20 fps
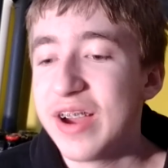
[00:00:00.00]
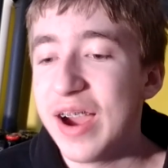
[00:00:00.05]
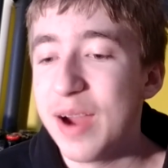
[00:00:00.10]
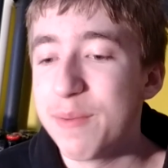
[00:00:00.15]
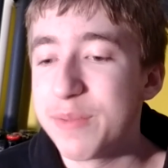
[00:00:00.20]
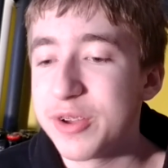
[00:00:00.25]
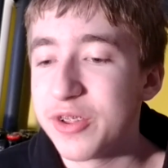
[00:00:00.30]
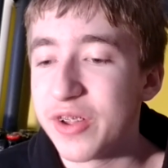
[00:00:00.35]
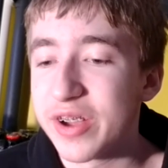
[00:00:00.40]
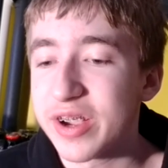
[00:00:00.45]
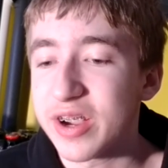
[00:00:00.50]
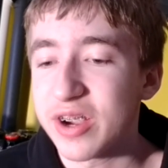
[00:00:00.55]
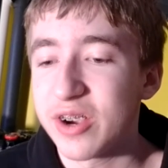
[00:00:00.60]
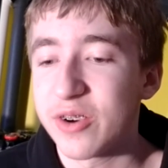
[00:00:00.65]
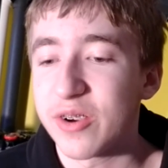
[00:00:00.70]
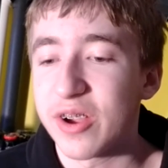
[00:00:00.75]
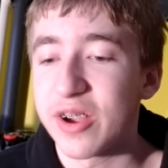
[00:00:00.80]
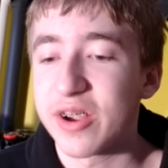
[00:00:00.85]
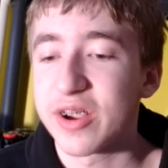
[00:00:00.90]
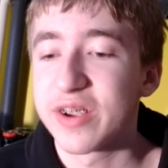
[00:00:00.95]
I'd be like,
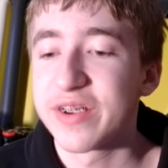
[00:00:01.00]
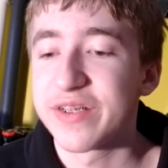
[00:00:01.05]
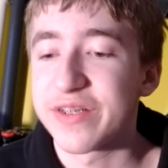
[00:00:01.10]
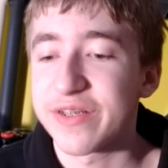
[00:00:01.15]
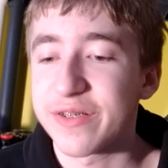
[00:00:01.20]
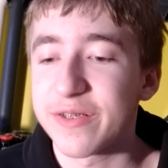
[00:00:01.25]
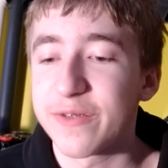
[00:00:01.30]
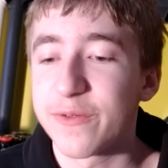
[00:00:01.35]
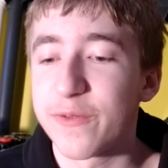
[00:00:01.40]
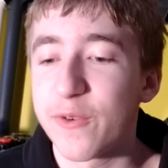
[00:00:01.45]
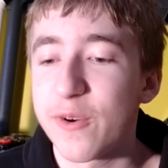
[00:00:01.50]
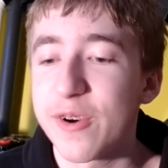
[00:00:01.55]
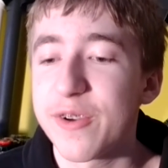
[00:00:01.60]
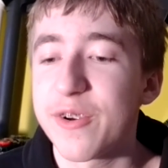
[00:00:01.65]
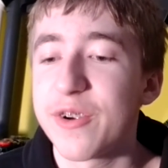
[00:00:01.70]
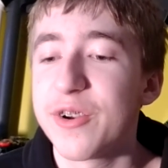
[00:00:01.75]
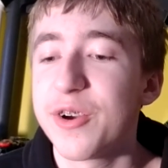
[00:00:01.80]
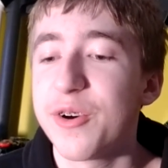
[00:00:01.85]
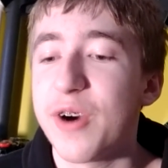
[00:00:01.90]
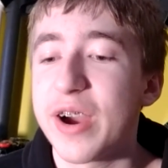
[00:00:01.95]
okay, because before
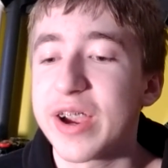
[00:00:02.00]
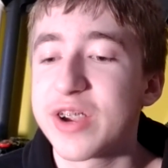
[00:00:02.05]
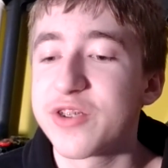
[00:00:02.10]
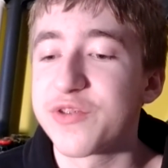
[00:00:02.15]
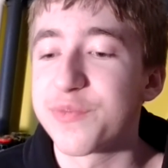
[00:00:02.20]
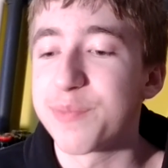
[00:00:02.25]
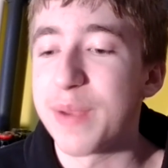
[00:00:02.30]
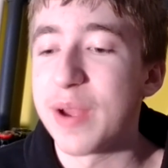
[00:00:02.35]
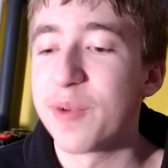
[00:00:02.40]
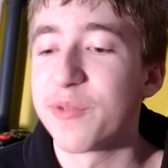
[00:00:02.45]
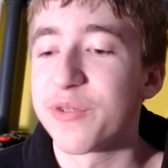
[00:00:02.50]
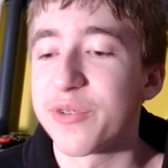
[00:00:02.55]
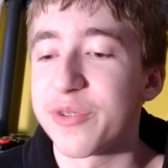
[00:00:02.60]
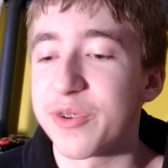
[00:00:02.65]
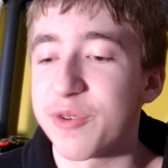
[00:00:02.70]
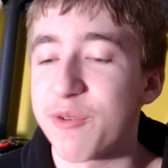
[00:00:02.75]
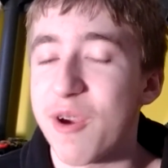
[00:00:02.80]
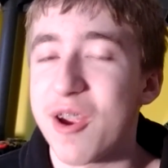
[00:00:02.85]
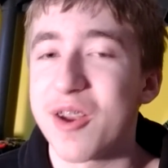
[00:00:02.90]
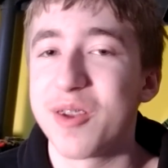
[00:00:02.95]
I know, I could just ban
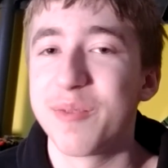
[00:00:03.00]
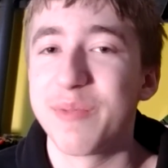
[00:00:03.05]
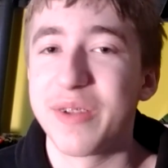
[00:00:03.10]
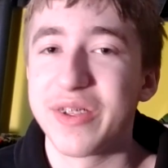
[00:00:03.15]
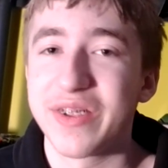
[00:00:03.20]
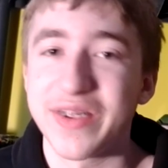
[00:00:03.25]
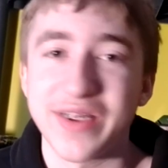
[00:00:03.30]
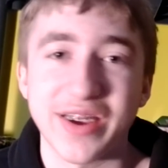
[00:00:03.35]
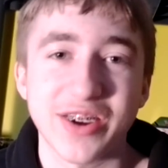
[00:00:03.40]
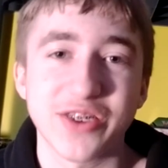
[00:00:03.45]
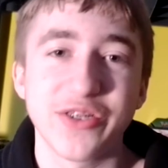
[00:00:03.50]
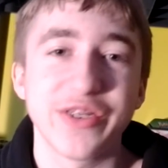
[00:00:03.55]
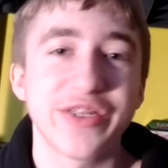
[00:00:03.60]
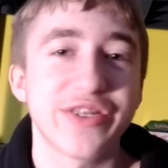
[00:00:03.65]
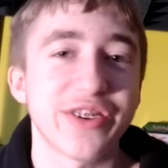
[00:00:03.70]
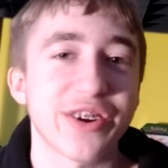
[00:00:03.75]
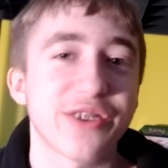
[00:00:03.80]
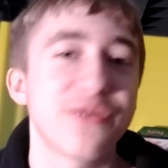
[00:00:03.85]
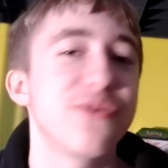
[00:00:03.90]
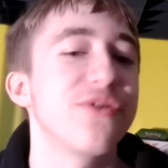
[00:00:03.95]
something random that actually
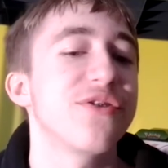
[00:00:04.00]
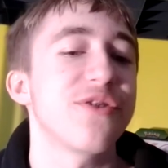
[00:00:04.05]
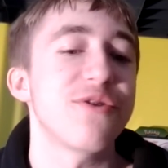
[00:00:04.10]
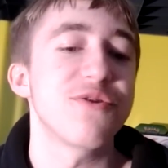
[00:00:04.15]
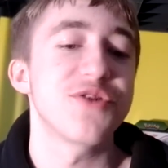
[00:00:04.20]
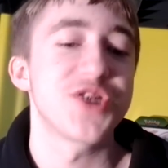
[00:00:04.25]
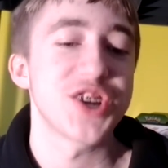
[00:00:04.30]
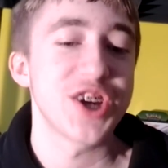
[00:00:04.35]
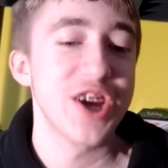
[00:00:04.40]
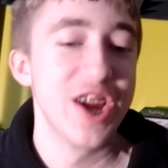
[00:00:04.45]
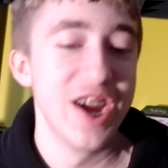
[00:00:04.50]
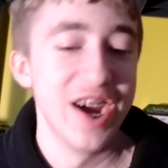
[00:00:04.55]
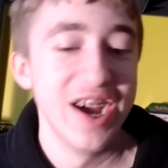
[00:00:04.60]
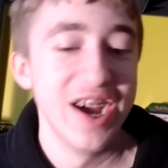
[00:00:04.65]
sucks in Zero-G.